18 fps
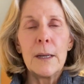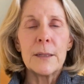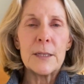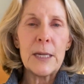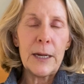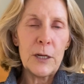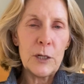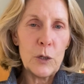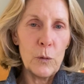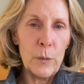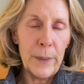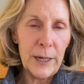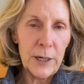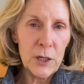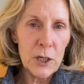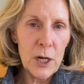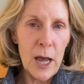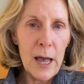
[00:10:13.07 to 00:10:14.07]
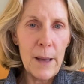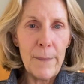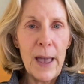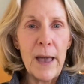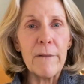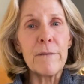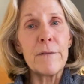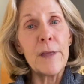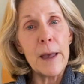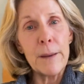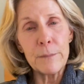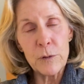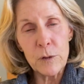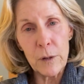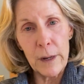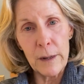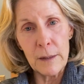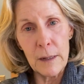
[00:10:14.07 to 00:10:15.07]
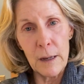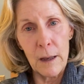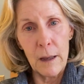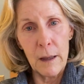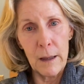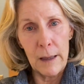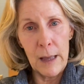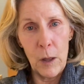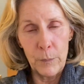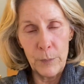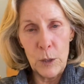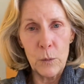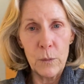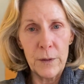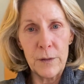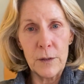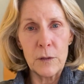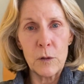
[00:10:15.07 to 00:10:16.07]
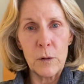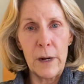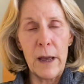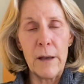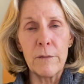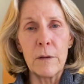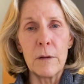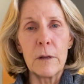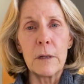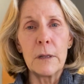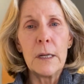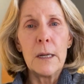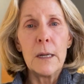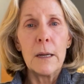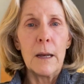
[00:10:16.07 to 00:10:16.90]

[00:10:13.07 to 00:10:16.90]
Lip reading: take it to a bike shop, have them help you with the travel